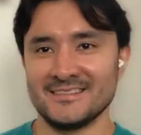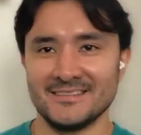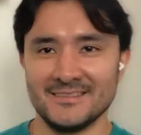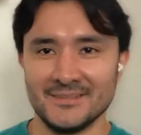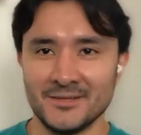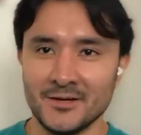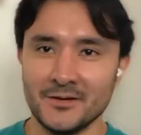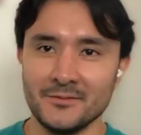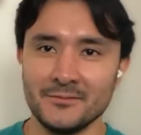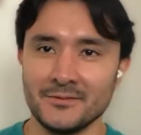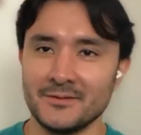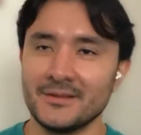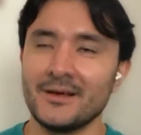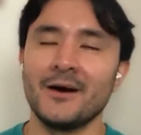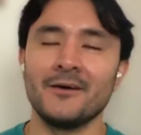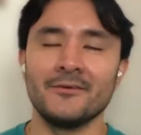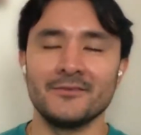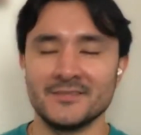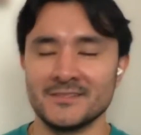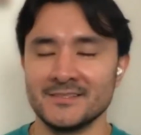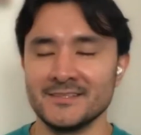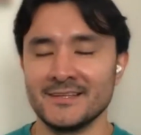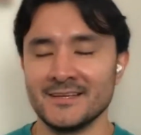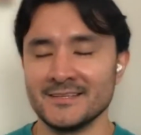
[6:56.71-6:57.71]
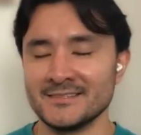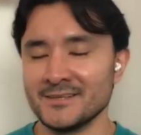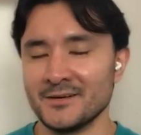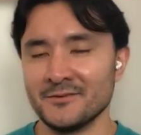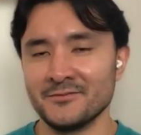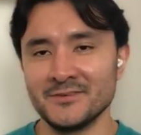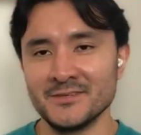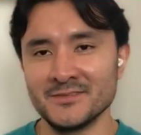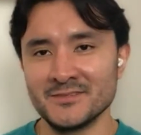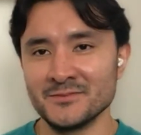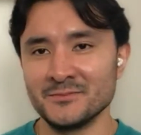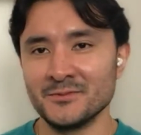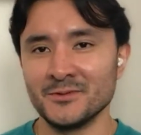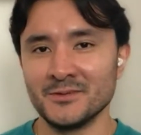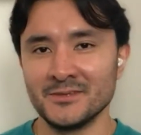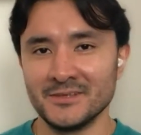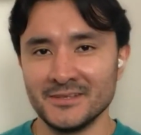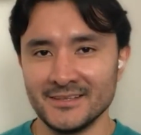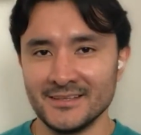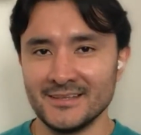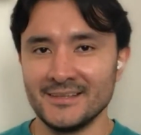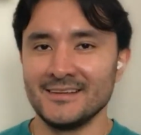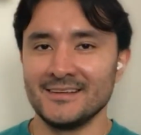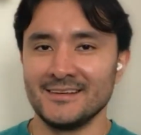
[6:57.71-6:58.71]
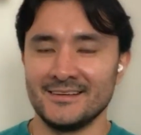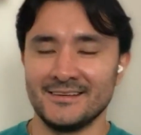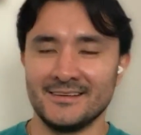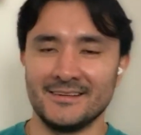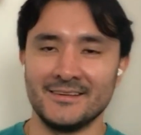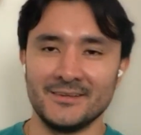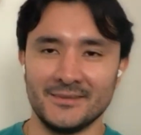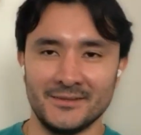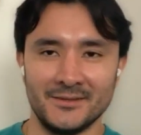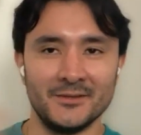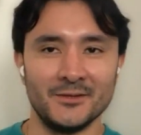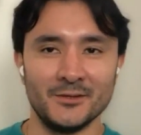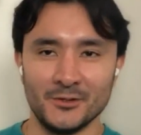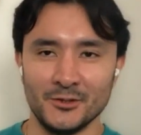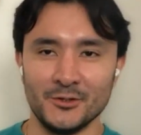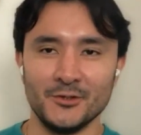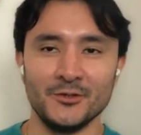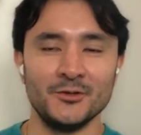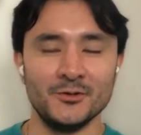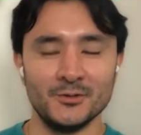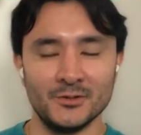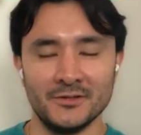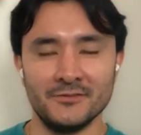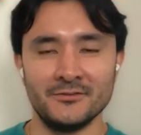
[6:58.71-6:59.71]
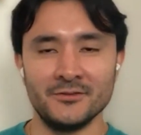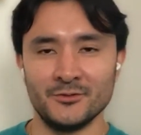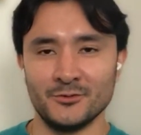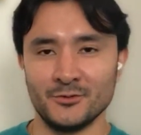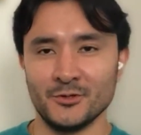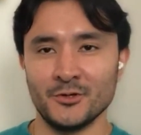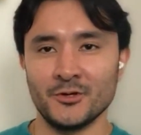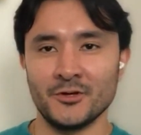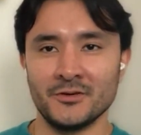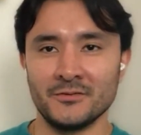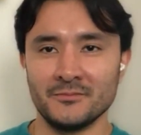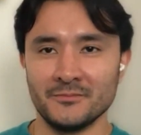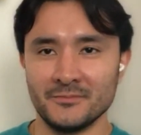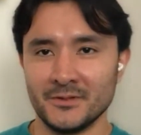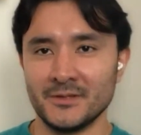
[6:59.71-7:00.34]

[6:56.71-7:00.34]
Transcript: You know, but obviously that's not feasible. You live and you learn.